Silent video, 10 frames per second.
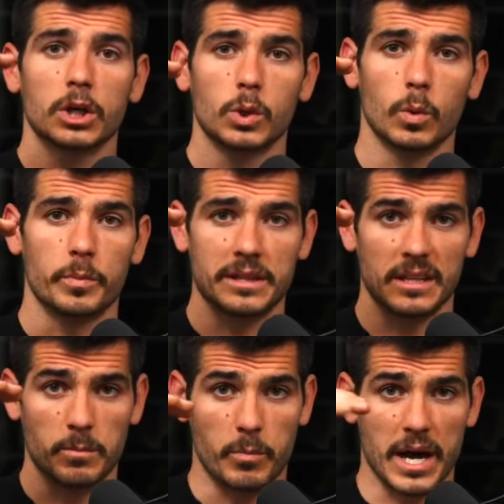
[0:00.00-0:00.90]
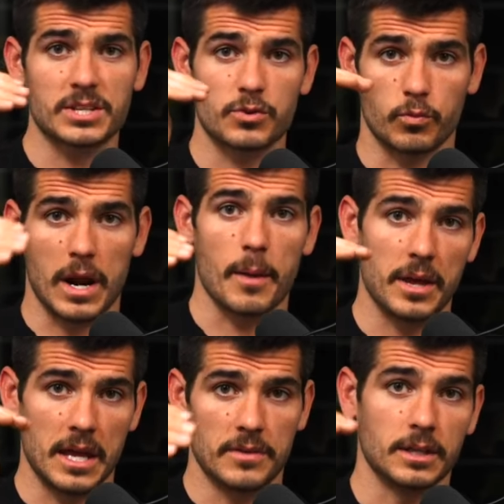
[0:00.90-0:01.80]
you will be the best rep
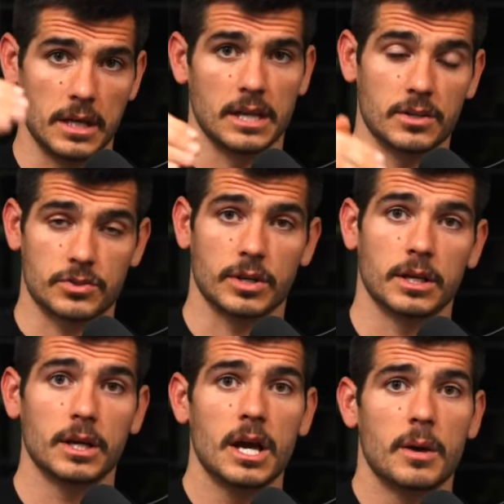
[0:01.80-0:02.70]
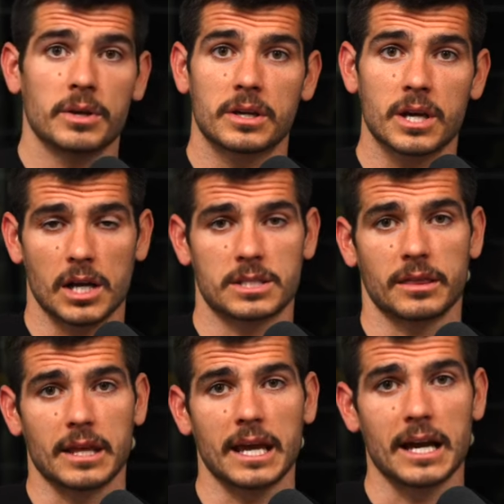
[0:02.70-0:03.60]
in the industry because the
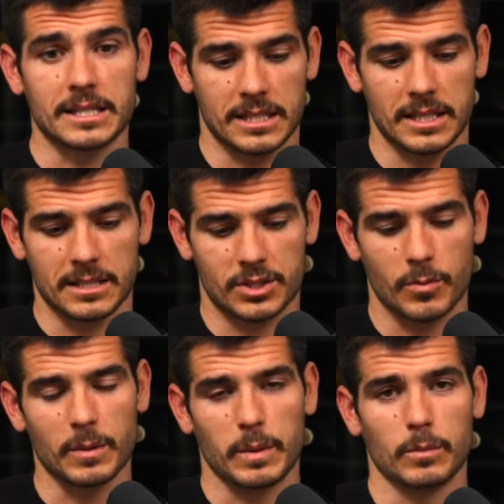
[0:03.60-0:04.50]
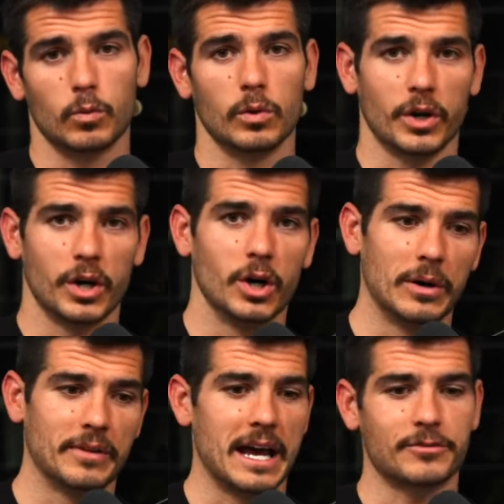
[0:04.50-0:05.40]
thing I see is so many people will go
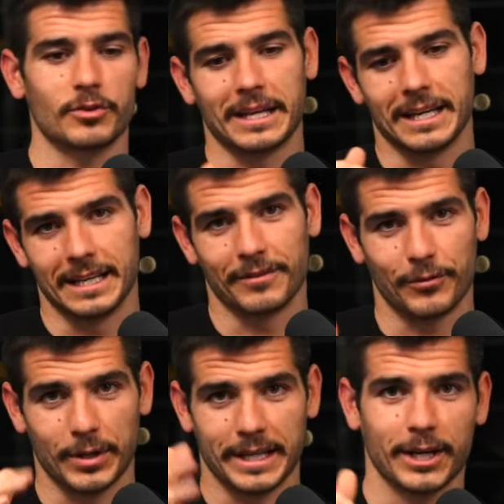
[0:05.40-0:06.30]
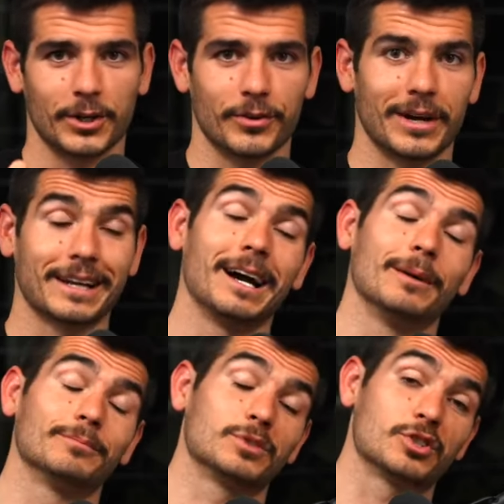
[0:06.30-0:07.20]
and then after they get in for a year, they're like,
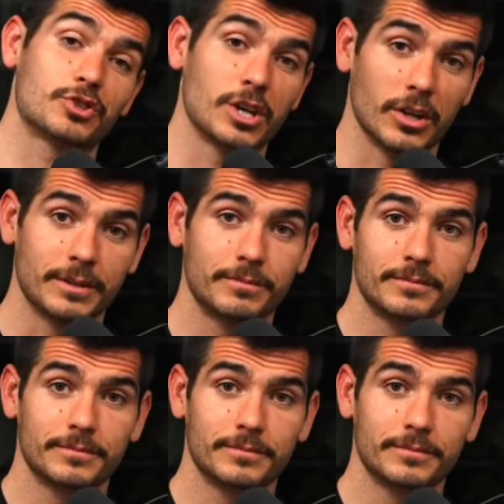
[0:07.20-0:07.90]
oh, just chilling.